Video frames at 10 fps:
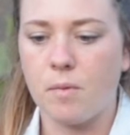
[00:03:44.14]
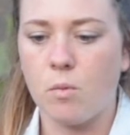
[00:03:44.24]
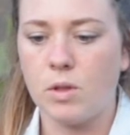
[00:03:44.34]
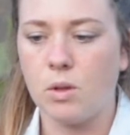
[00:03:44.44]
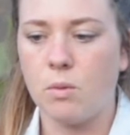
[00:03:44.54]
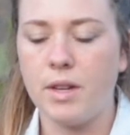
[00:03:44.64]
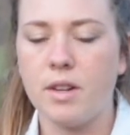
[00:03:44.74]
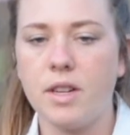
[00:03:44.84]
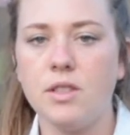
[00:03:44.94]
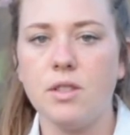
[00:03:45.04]
So what you're
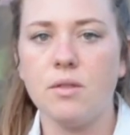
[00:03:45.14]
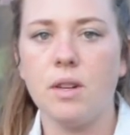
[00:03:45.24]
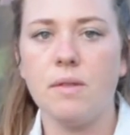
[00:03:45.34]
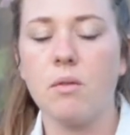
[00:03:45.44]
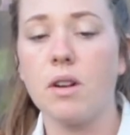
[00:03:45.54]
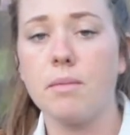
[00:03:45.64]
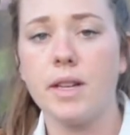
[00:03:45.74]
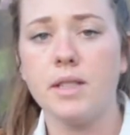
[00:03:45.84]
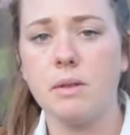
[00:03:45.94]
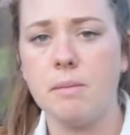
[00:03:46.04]
going to do if you want to
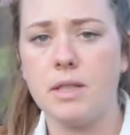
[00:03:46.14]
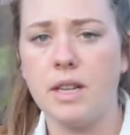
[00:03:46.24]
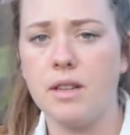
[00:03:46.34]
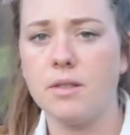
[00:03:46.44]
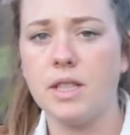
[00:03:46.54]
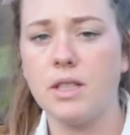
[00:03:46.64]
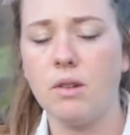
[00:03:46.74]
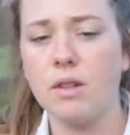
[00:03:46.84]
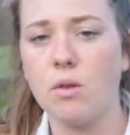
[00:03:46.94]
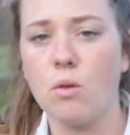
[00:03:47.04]
plant sweet potatoes is you
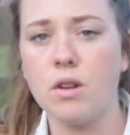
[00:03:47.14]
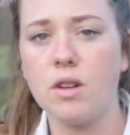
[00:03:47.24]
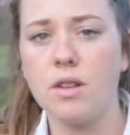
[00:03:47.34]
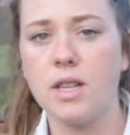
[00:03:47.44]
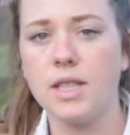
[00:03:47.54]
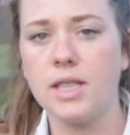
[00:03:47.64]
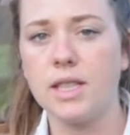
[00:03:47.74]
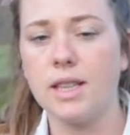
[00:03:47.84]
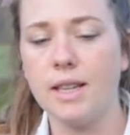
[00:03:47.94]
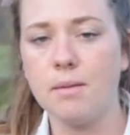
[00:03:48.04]
can order the
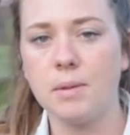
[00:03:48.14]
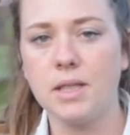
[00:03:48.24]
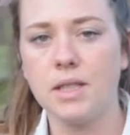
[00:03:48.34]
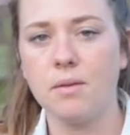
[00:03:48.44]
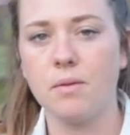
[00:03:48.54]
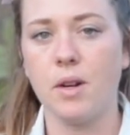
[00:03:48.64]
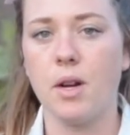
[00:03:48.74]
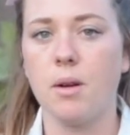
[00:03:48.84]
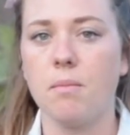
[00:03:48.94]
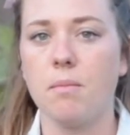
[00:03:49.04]
slips from